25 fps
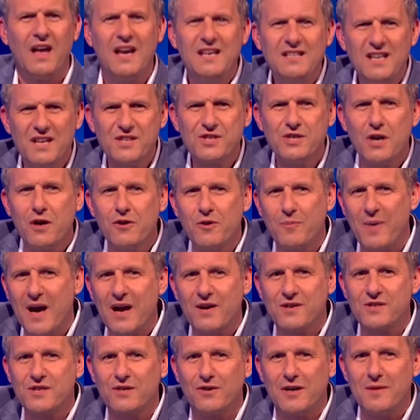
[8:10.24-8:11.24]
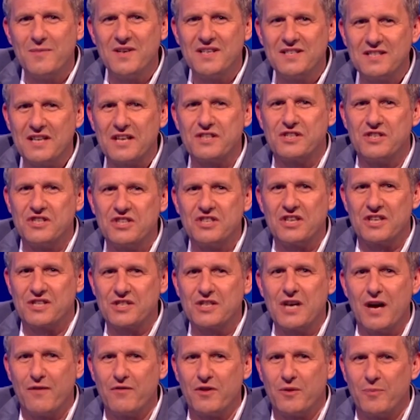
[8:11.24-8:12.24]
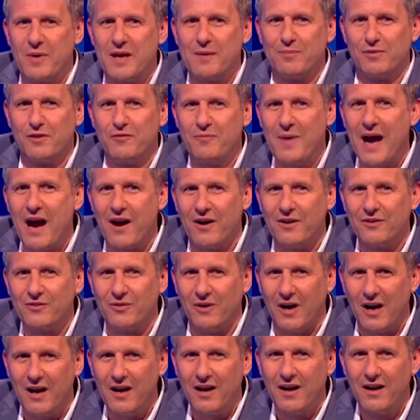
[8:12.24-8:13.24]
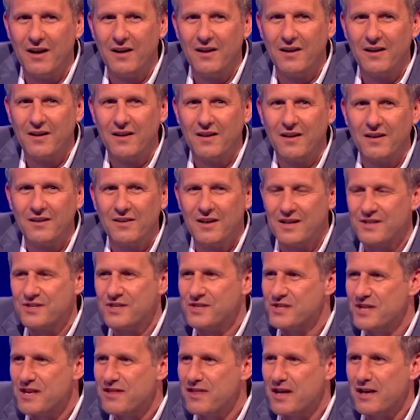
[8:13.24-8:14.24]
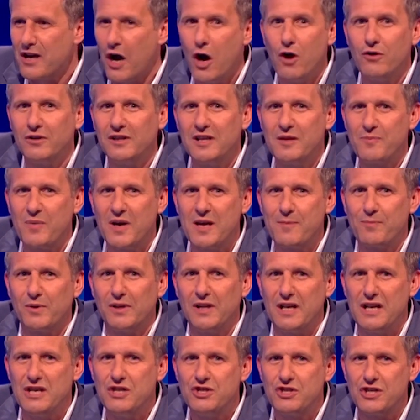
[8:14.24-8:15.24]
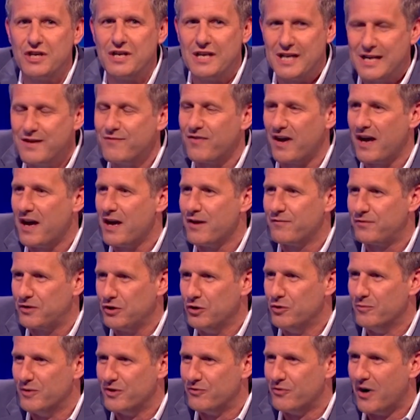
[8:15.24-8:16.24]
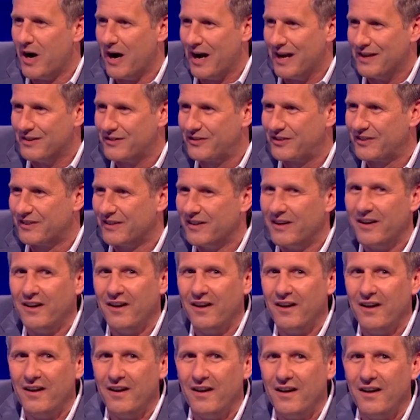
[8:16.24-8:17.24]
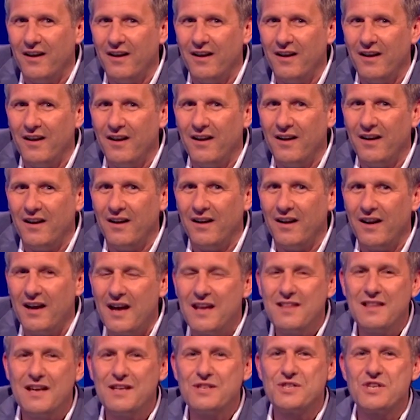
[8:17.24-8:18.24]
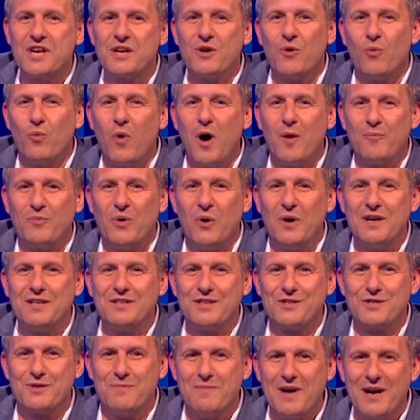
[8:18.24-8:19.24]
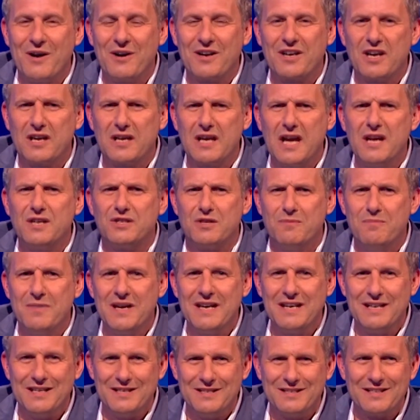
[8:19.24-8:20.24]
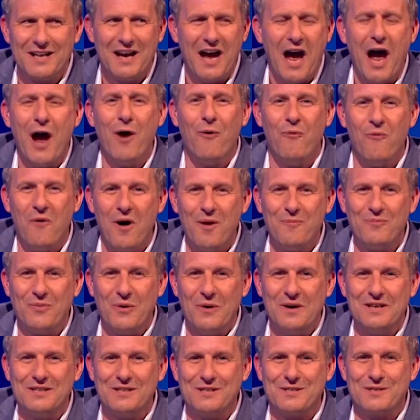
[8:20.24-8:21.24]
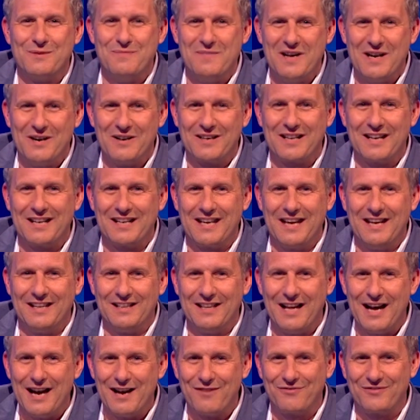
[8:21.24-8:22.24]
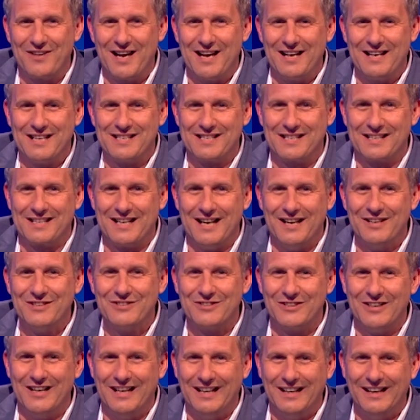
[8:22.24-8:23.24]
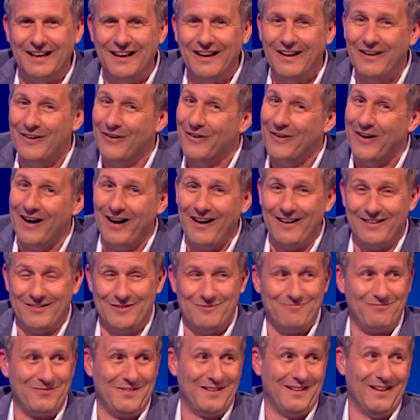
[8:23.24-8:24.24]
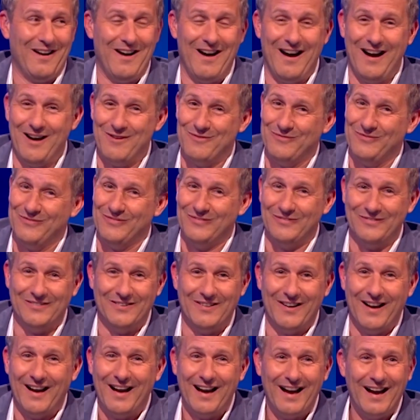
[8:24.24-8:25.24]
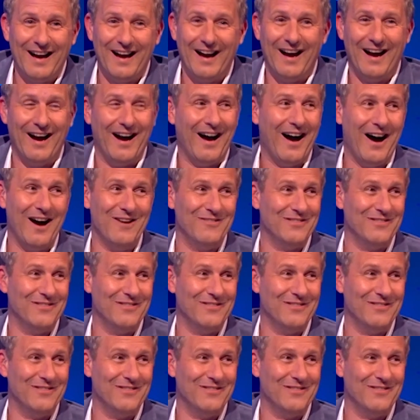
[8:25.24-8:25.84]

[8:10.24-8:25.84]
does know the Paris Agreement doesn't just cover the people of Paris, right? But does he think only people in Geneva have human rights? He then said, "At what point does America get demeaned? At what point does America get laughed at as a country?" That shook us up.